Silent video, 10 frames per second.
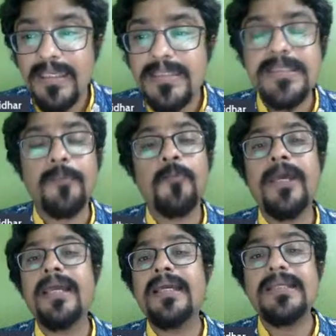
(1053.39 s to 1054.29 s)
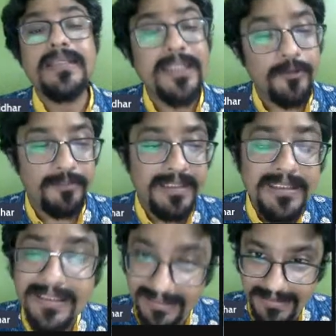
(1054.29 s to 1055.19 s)
somewhere there would have been
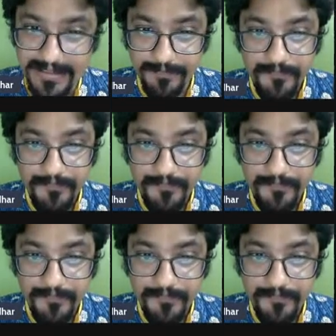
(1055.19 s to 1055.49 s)
a connect.